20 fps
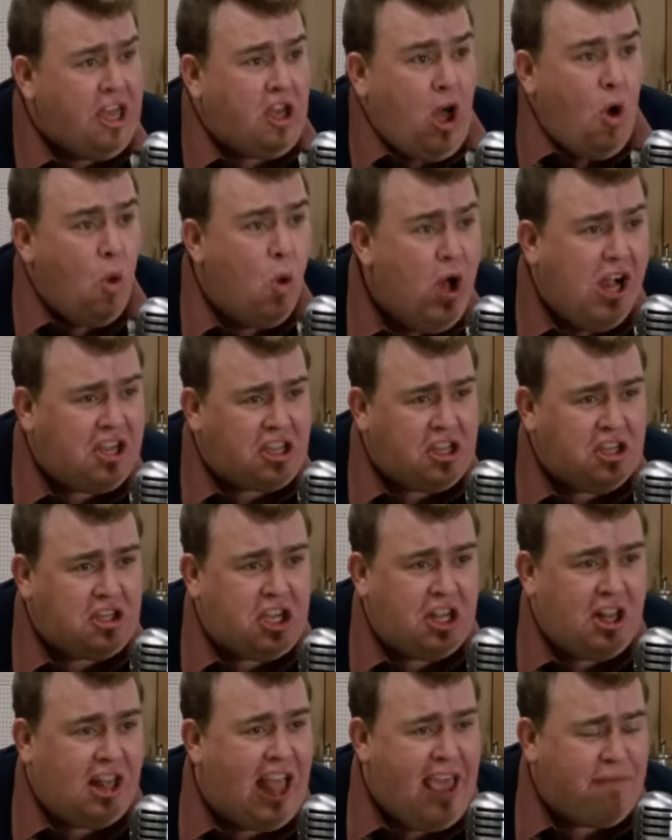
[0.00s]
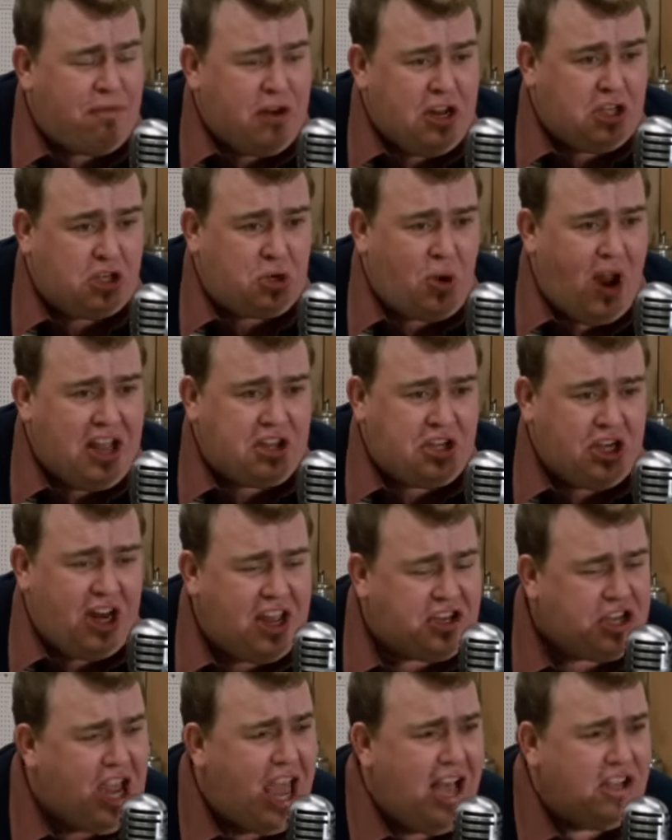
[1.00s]
Wink Wilkinson laughing and
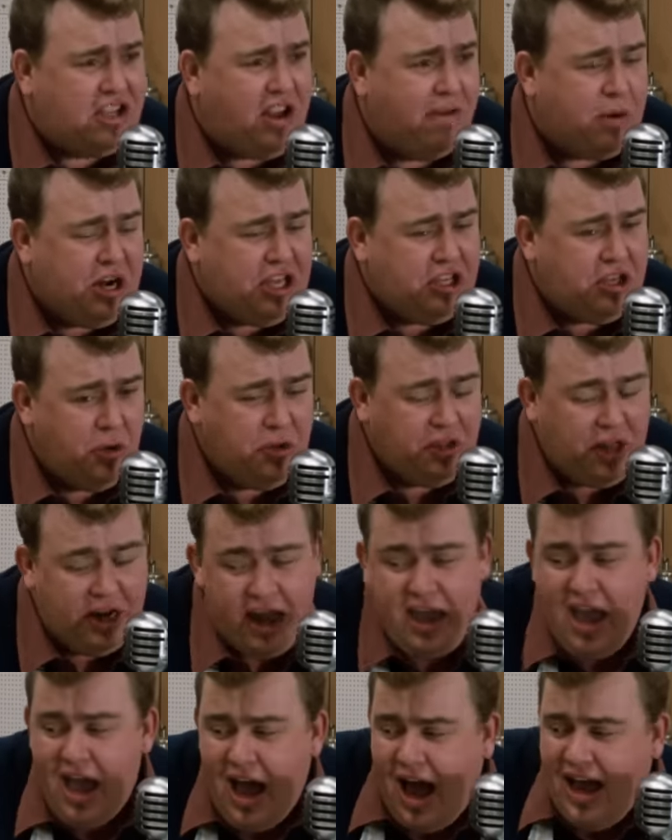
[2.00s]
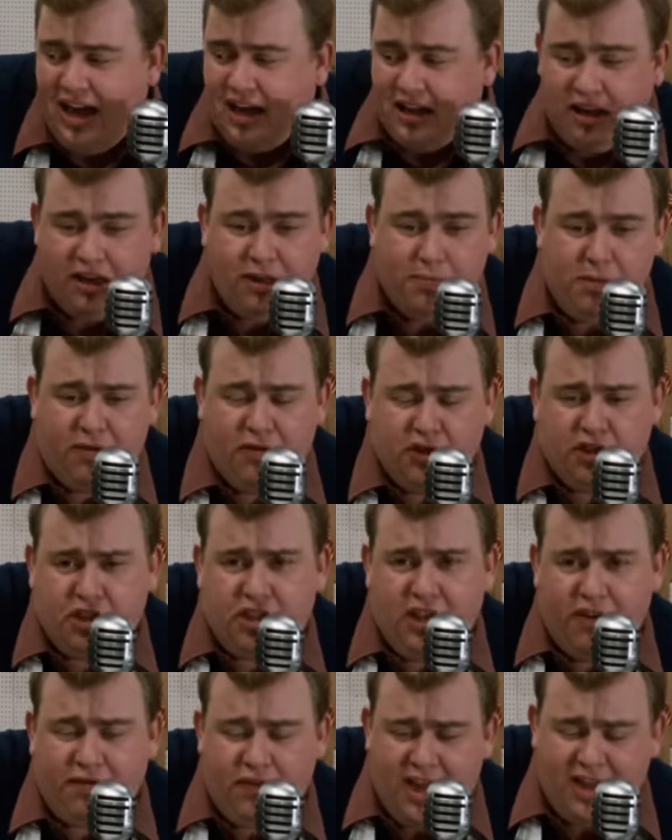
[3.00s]
scratching at you. How's everybody doing today? I got a little bit of
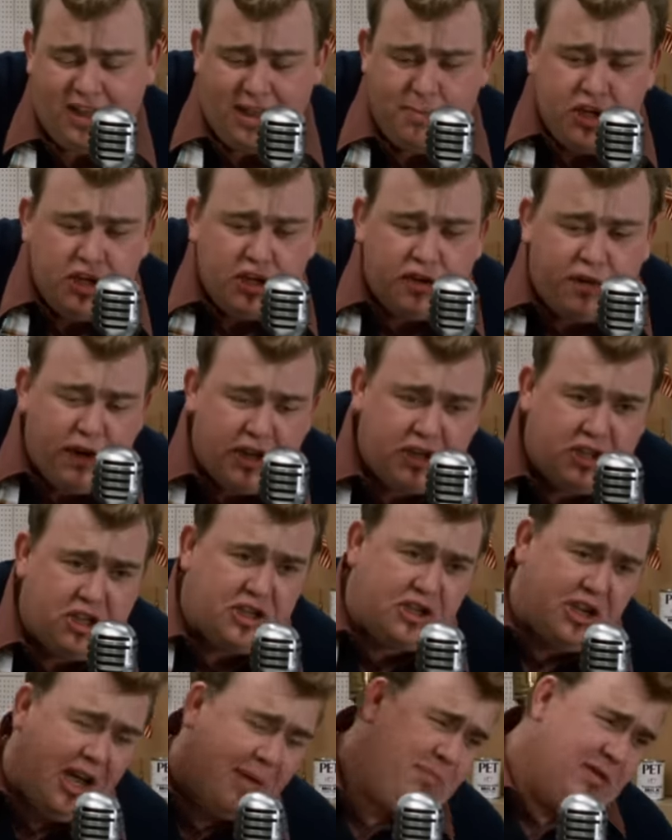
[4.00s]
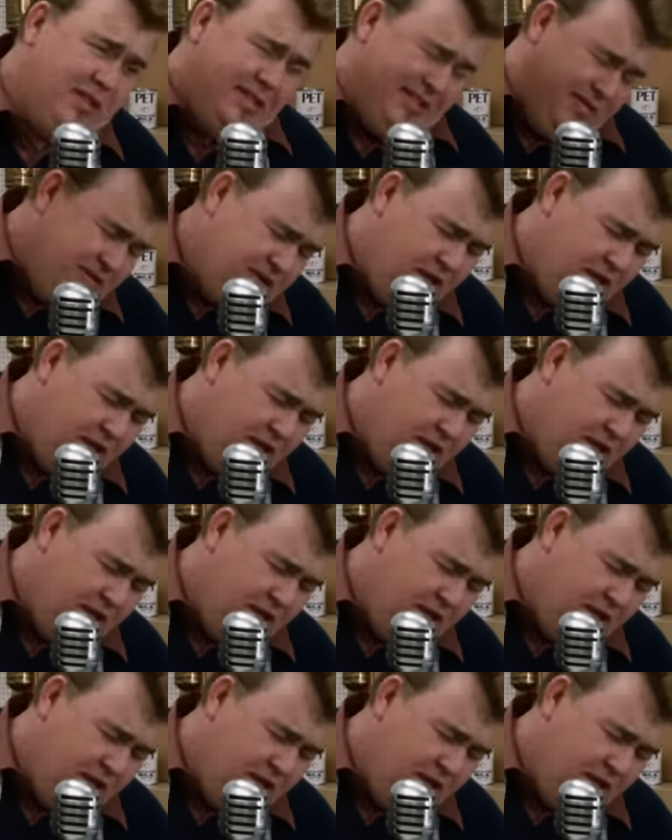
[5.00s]
a stiff neck. Let me just fix this up.